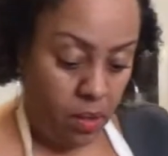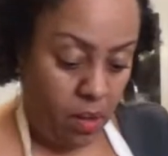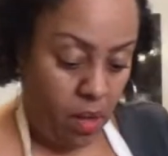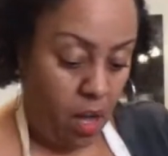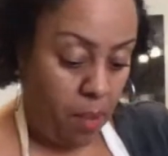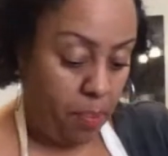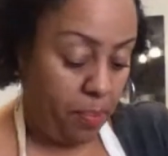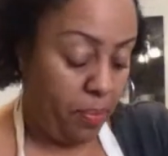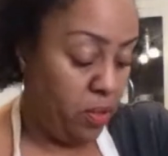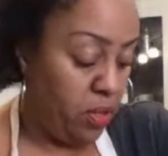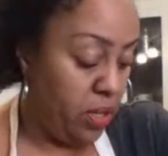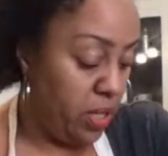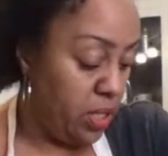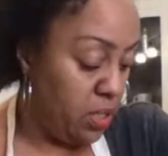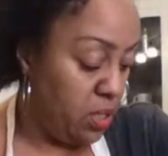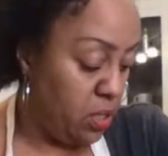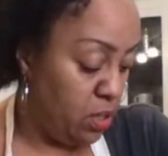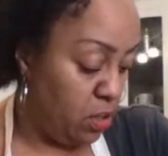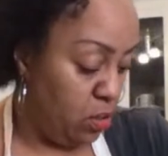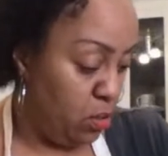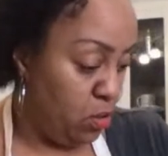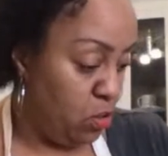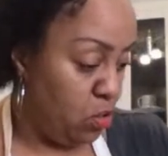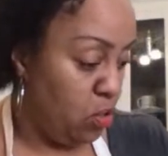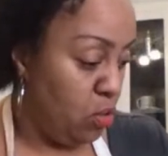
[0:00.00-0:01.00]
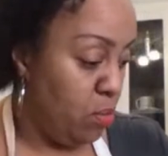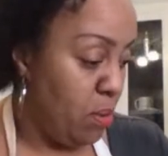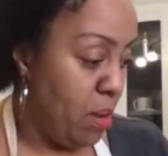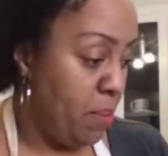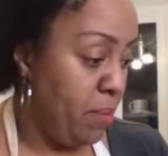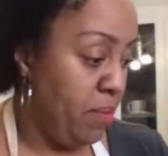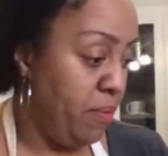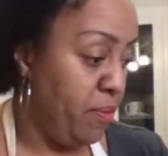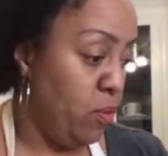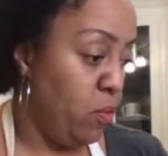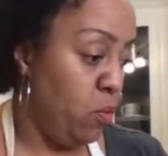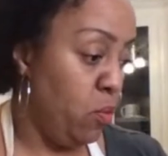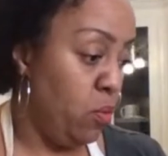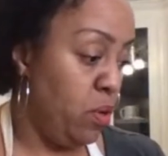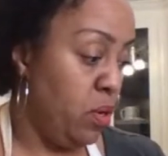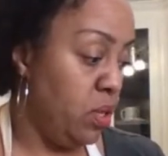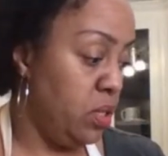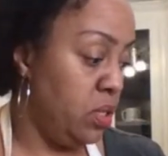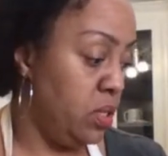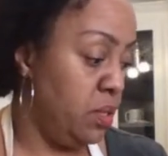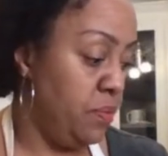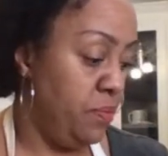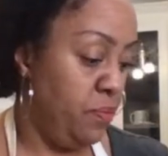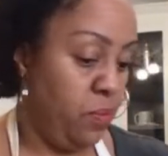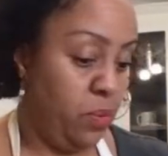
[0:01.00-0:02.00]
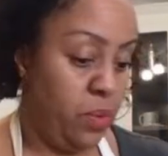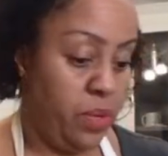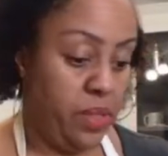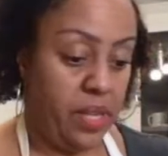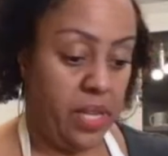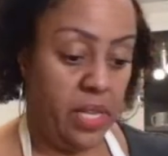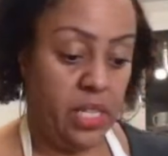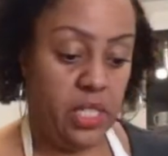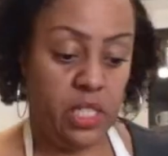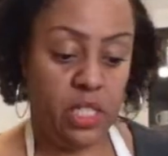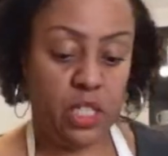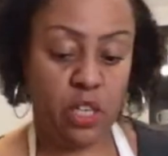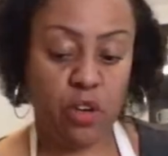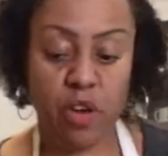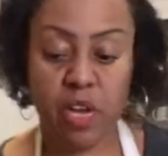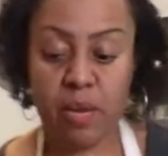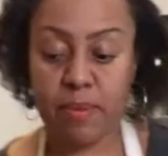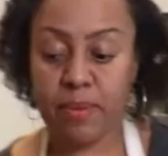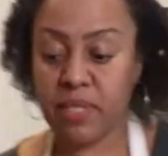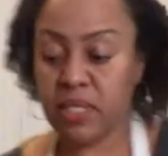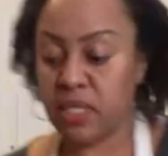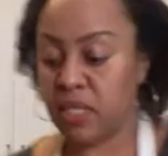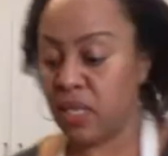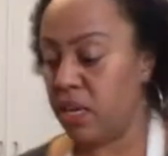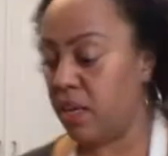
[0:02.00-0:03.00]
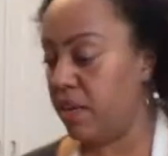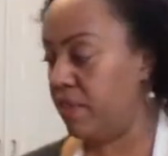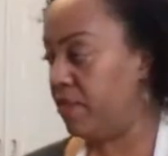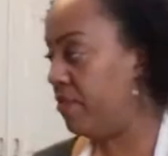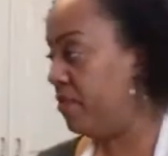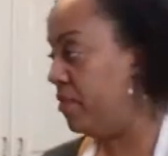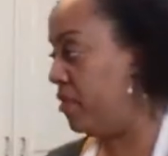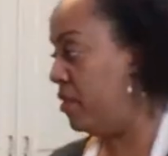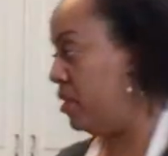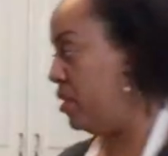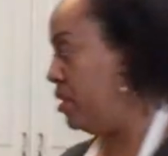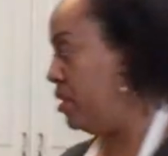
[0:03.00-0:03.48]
uploading to YouTube. I'm even worse with Instagram and stuff.